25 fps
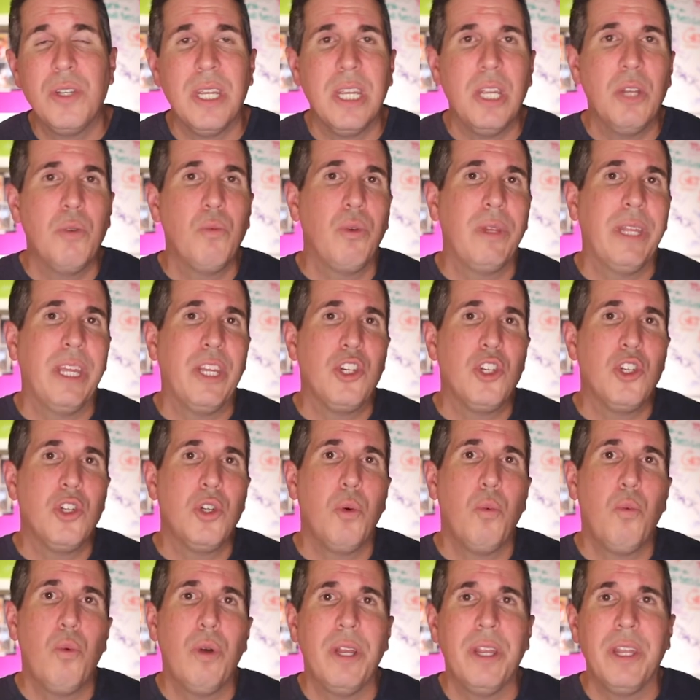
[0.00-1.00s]
in relation
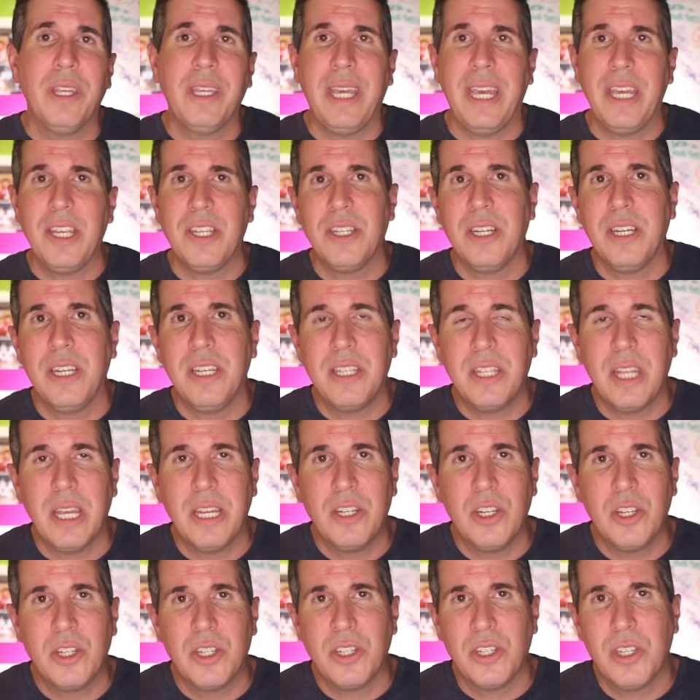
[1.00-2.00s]
to one of the case studies that I
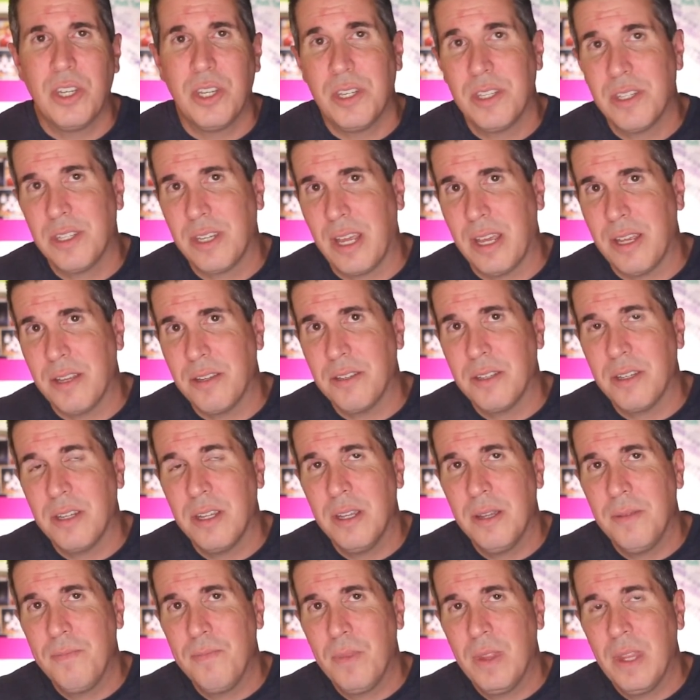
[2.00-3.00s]
just discussed.
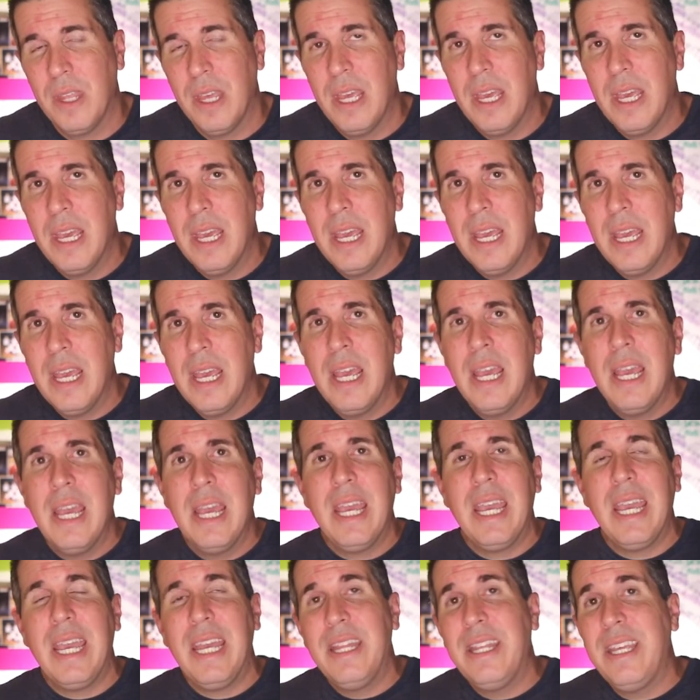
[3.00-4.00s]

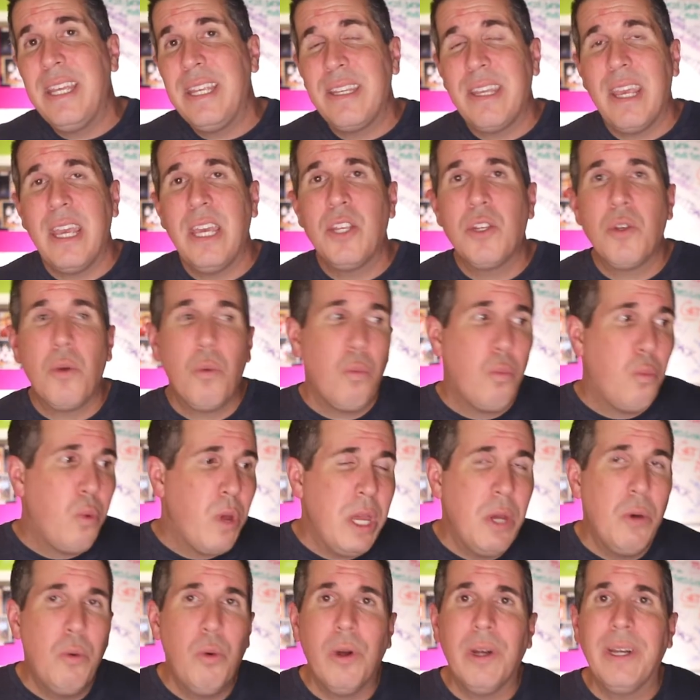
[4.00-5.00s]
In this case,
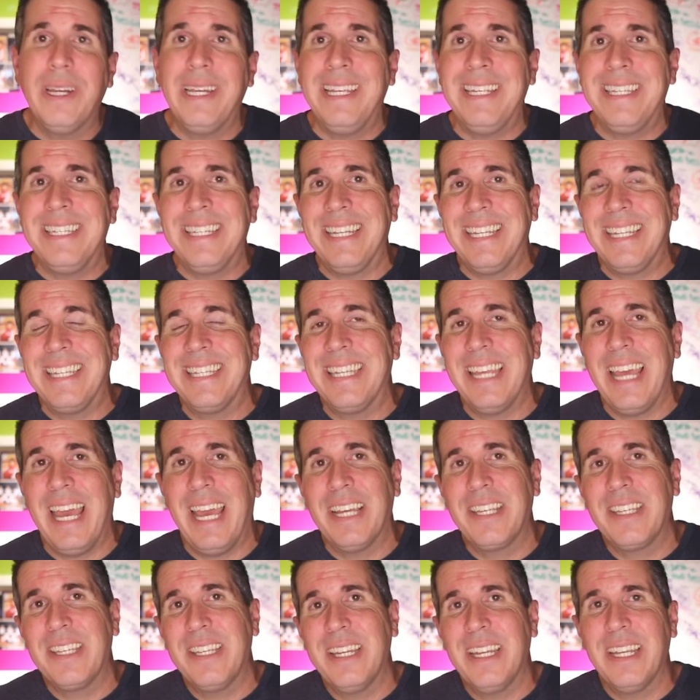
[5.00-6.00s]
Wework is an
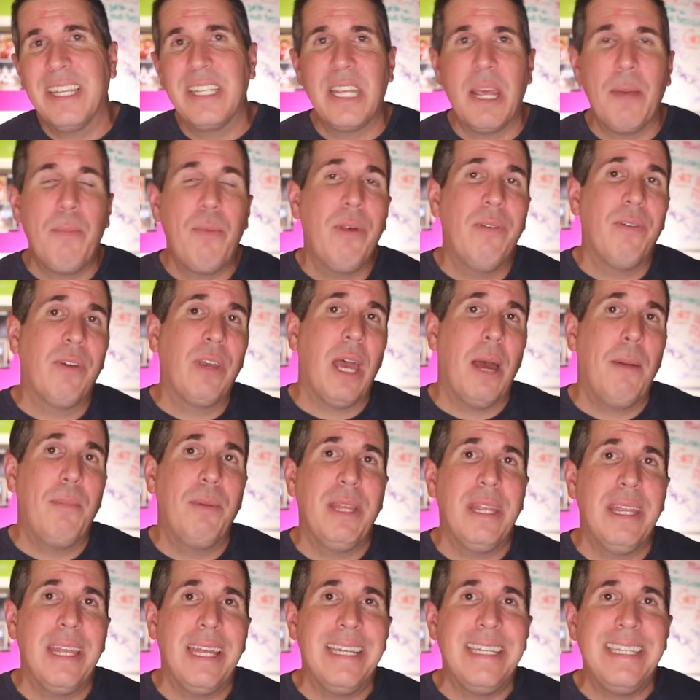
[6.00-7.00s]
excellent example of a
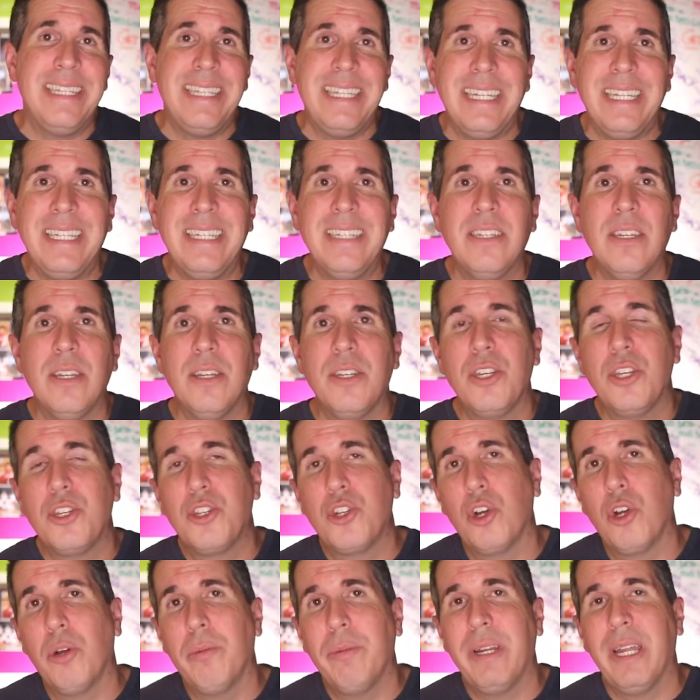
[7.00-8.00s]
company that didn't
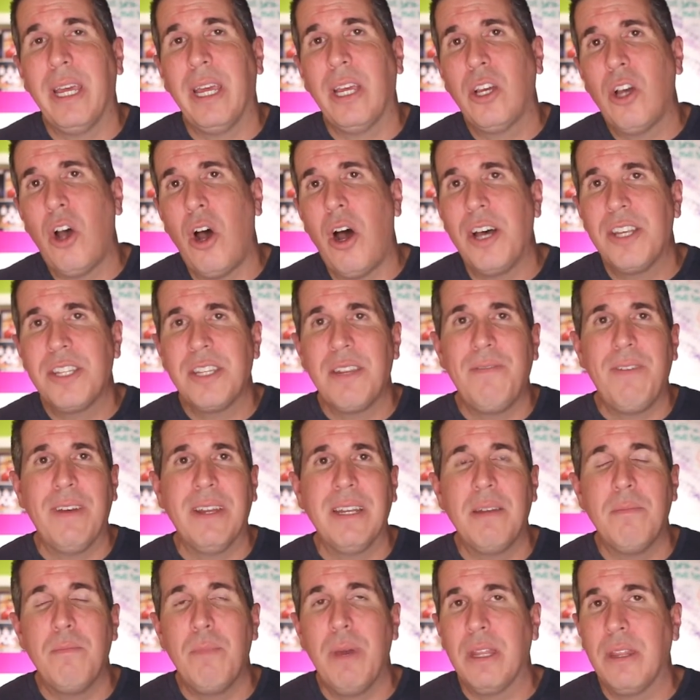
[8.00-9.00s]
determine a
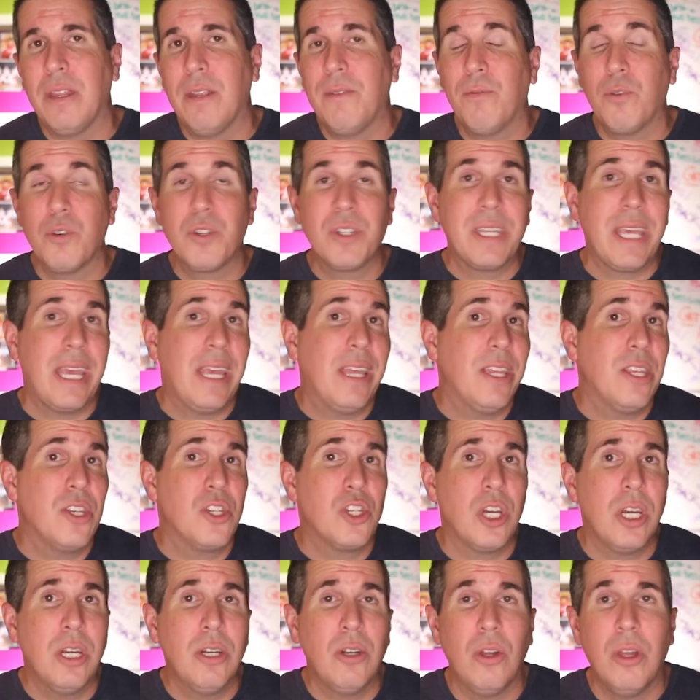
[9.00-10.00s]
cost-effective method for scaling its
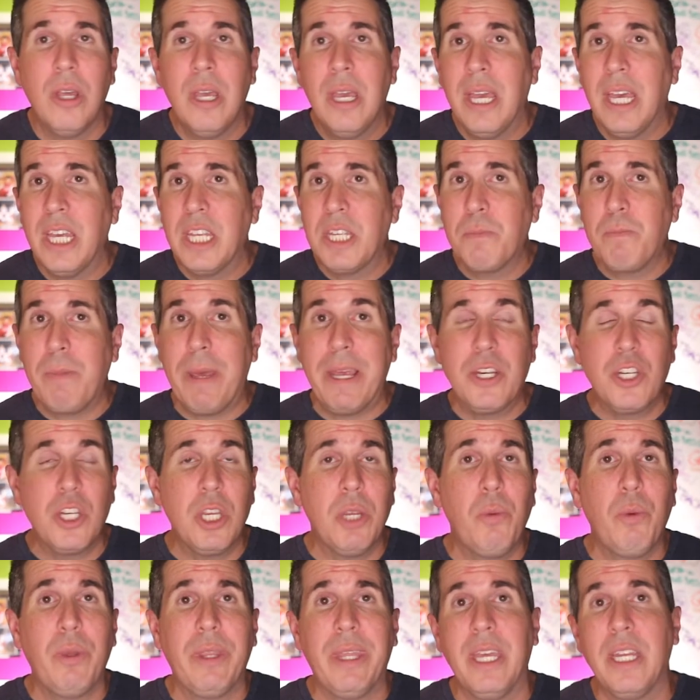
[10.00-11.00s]
channel,
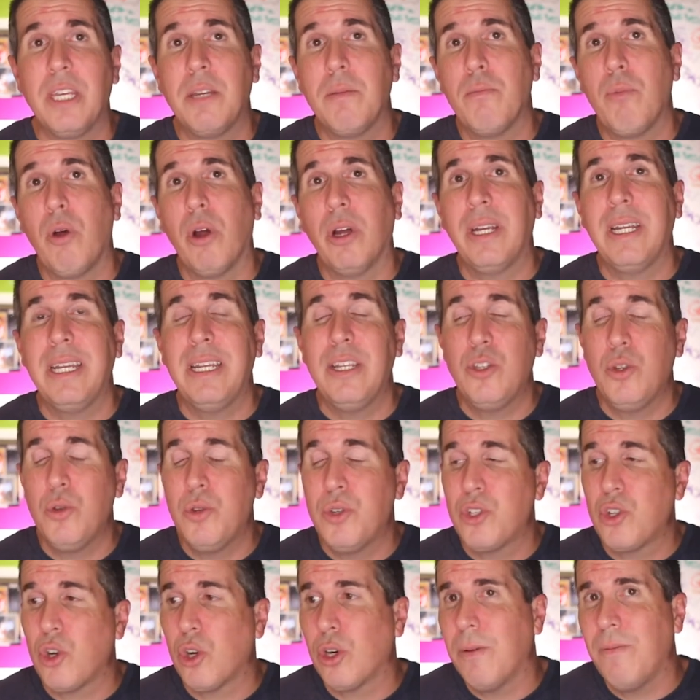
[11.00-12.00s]
especially related to marketing to
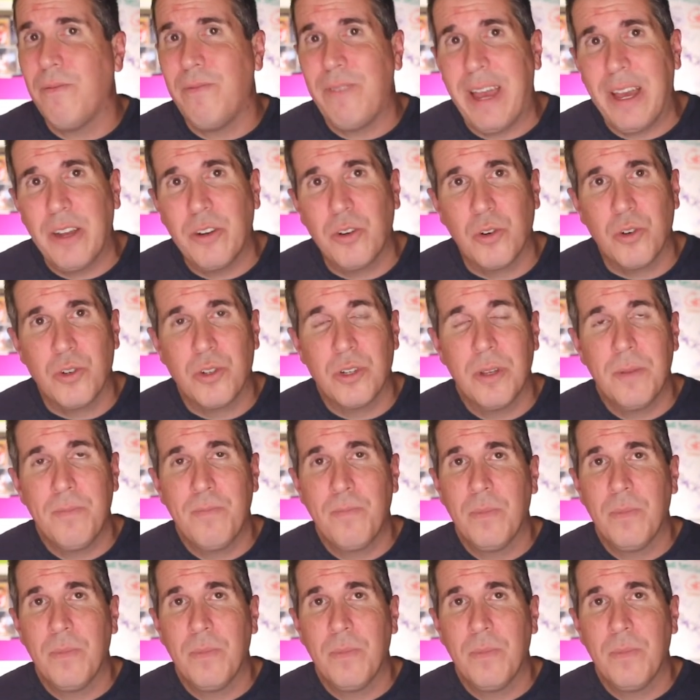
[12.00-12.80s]
startup founders.